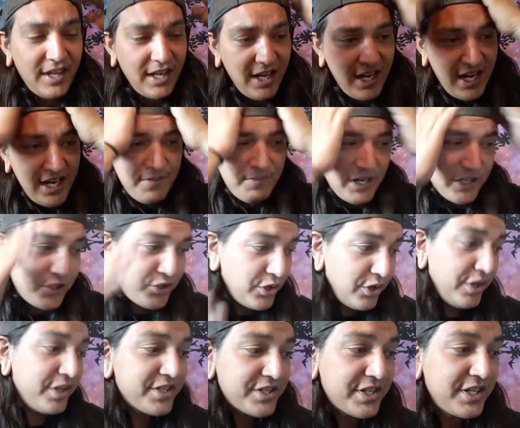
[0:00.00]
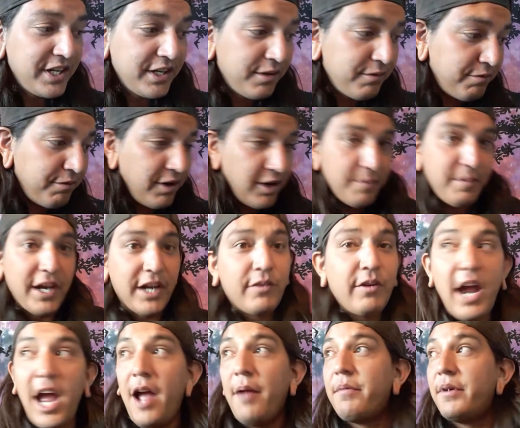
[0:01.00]
And my shirt is sitting in front of me. I
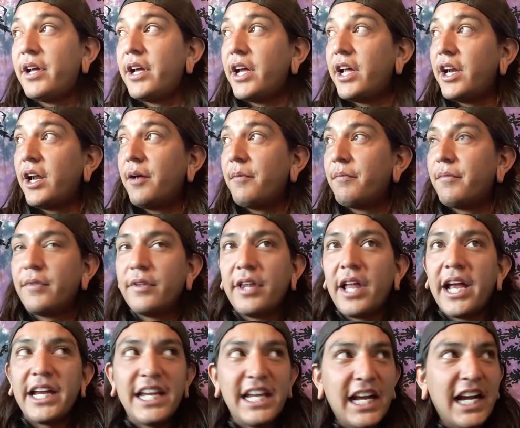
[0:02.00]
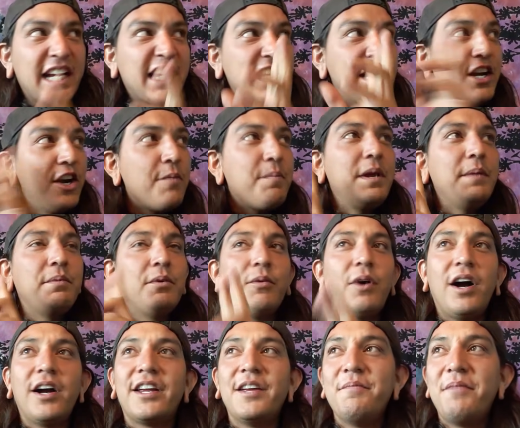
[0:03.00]
grab it and I'm like, I can hear people
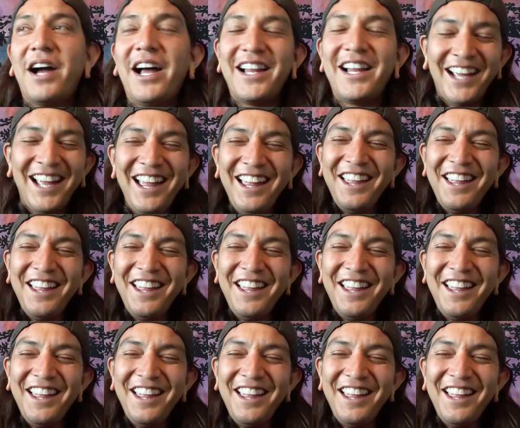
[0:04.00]
walking by like,